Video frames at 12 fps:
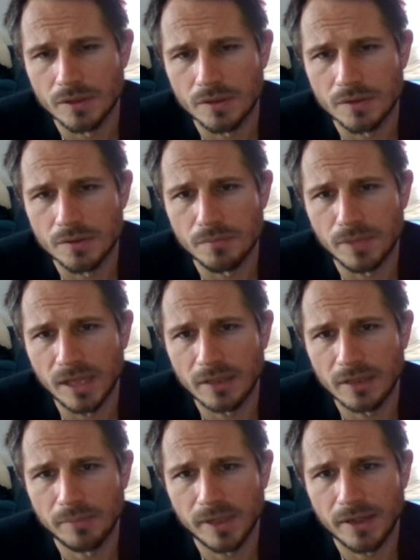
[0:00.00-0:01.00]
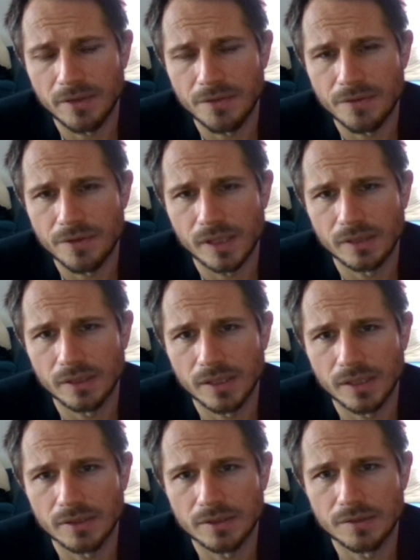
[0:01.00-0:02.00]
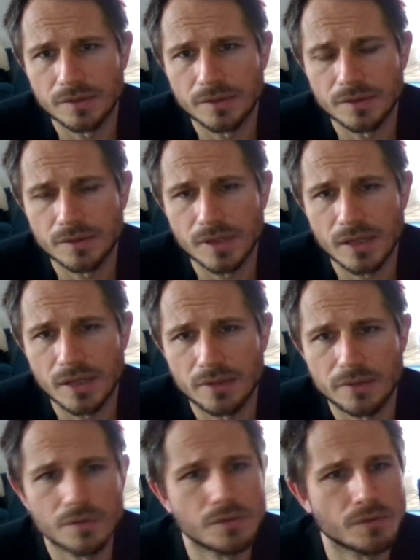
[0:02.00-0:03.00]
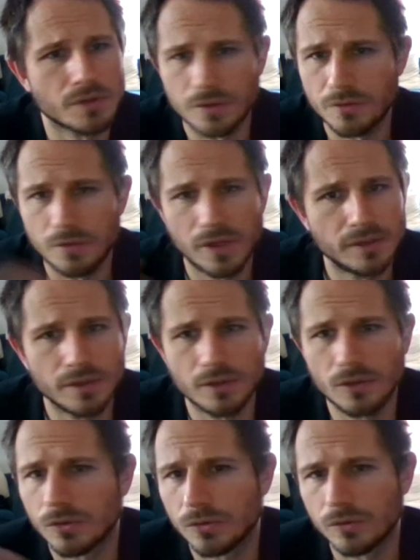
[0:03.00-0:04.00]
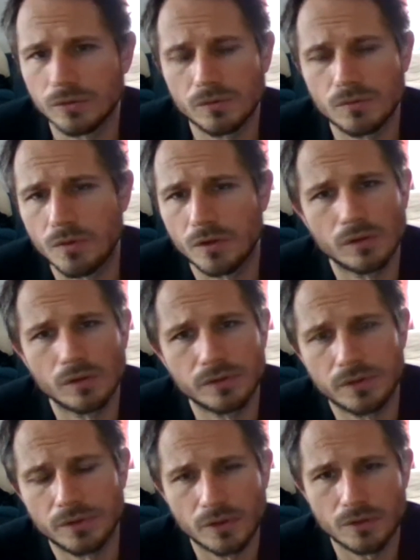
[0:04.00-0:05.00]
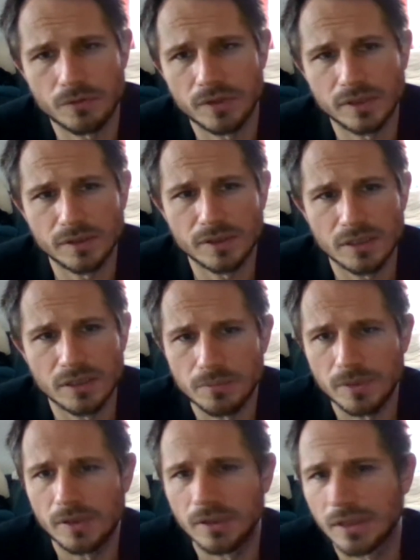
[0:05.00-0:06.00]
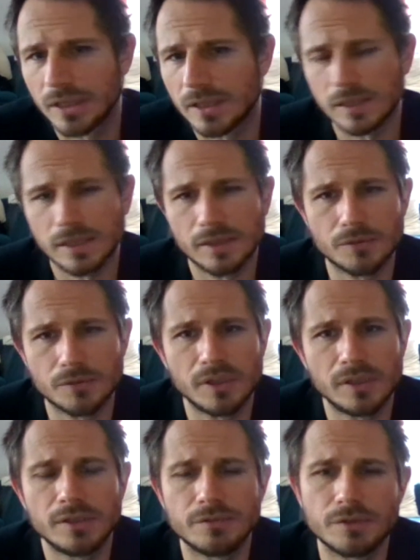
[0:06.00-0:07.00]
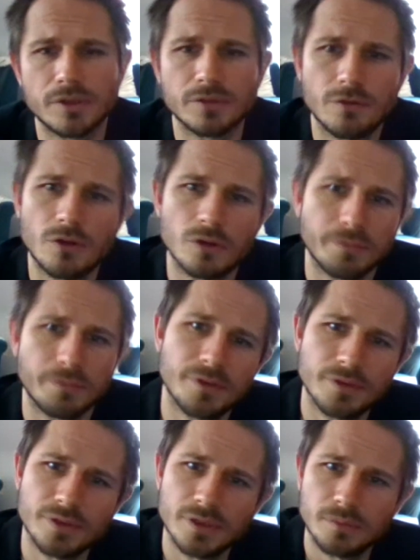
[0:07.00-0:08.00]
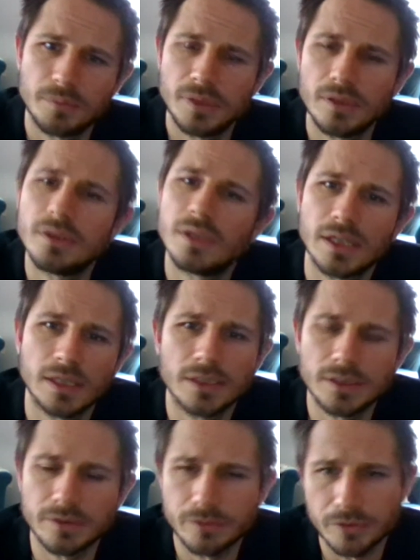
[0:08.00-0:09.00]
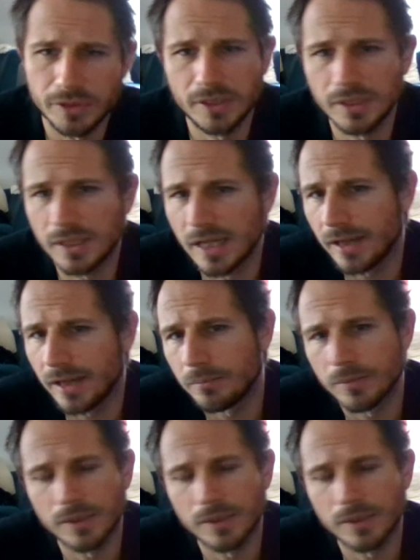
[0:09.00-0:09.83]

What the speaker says: blank page, and then you can create the whole world, and it can be like really different forms. It can be like a 3D game,